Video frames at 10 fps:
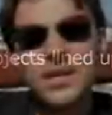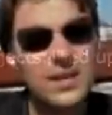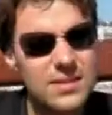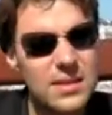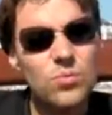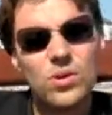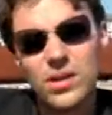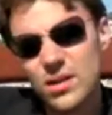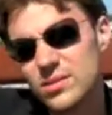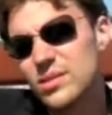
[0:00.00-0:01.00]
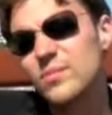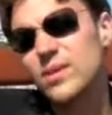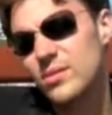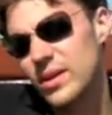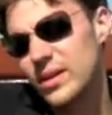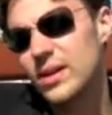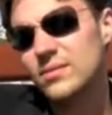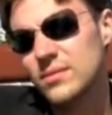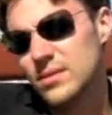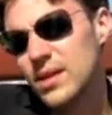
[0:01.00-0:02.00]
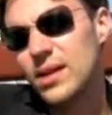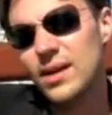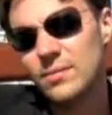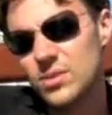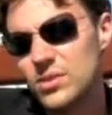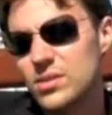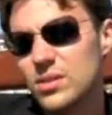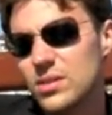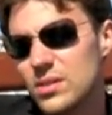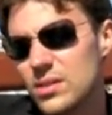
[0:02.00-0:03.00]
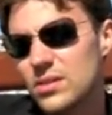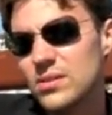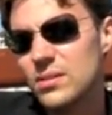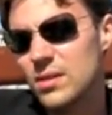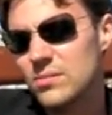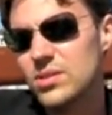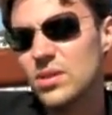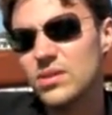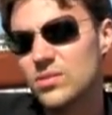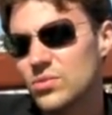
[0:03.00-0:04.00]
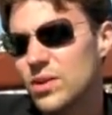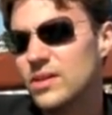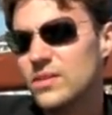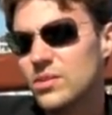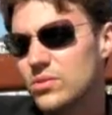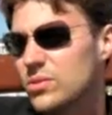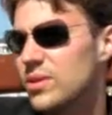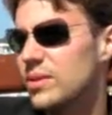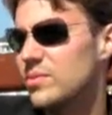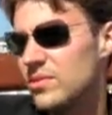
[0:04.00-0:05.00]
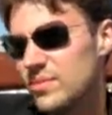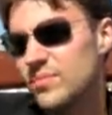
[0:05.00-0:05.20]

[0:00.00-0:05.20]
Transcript: Yes, I'm working on something right now. Yeah, I'm starting to write a new script.